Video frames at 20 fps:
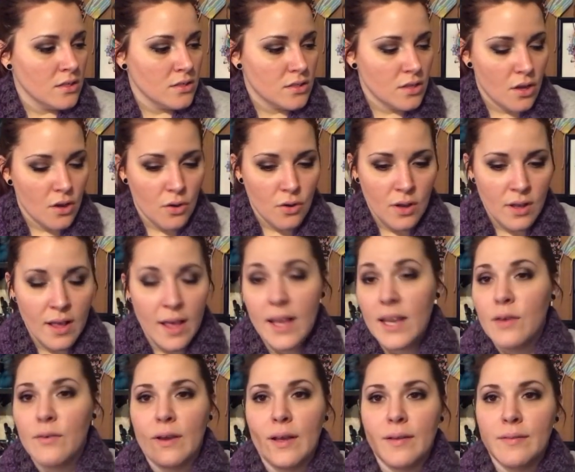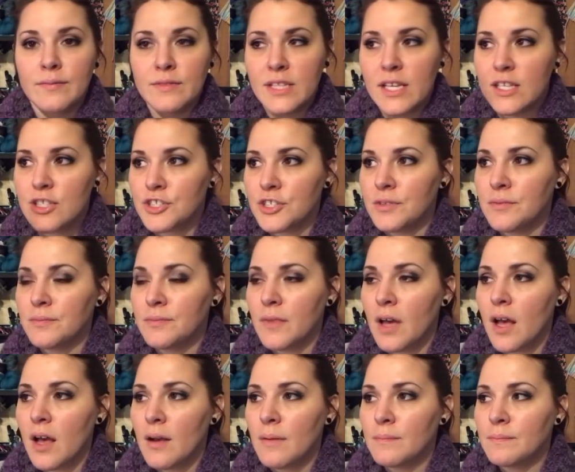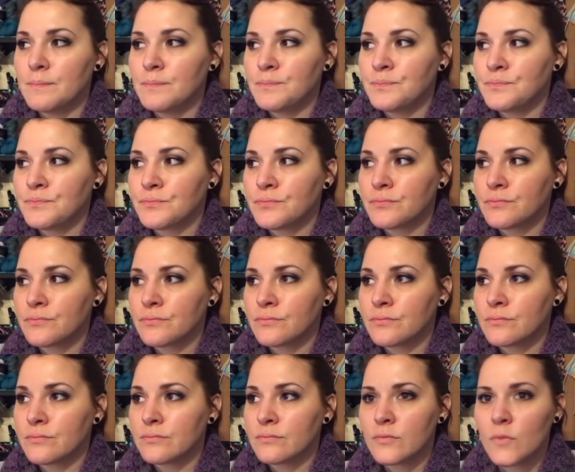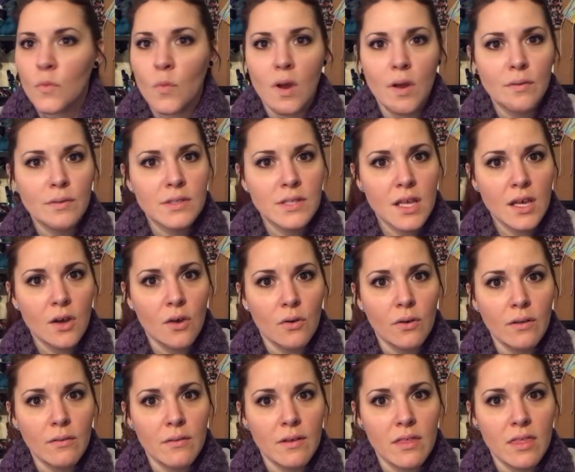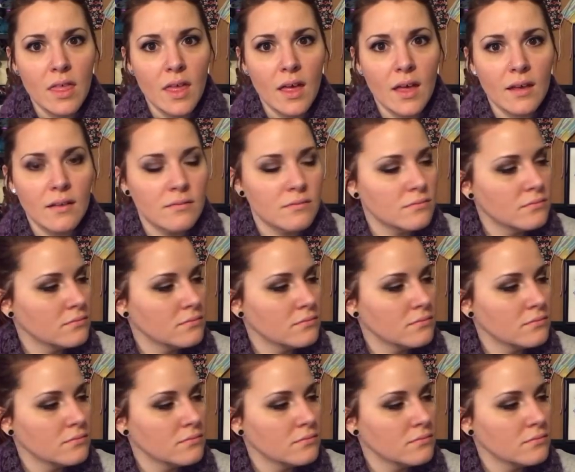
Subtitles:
So, anyway, tangent. Where was I going with that?